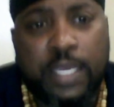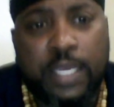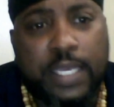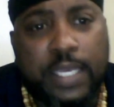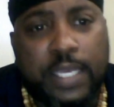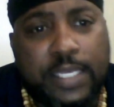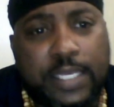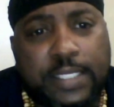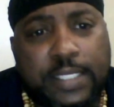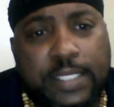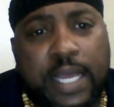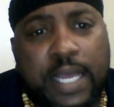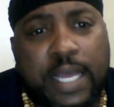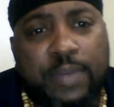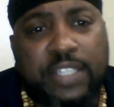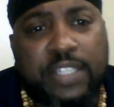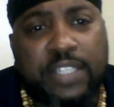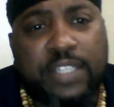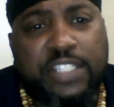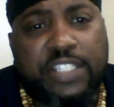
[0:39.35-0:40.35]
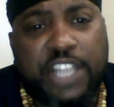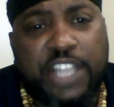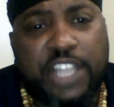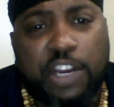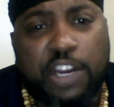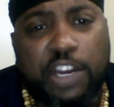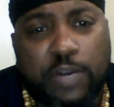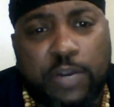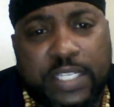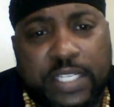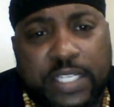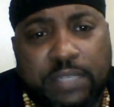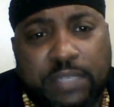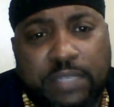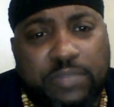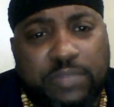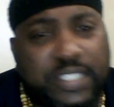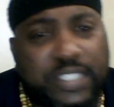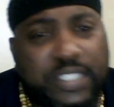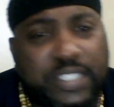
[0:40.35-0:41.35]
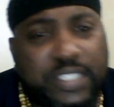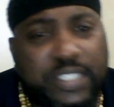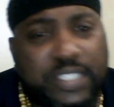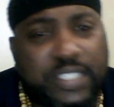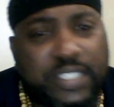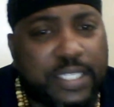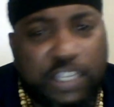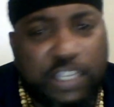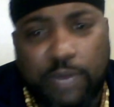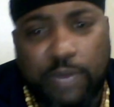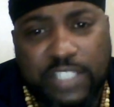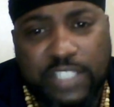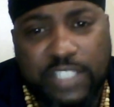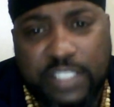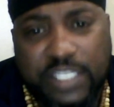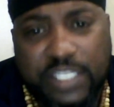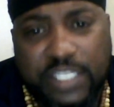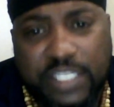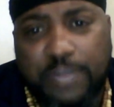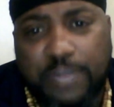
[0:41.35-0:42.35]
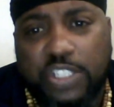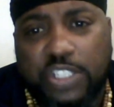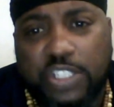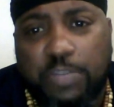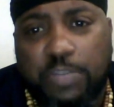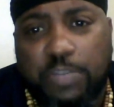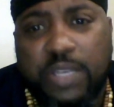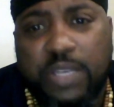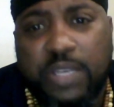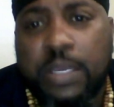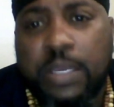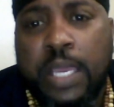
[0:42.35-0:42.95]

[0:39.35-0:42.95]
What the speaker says: Islam and terrorism, this is an interesting subject to me,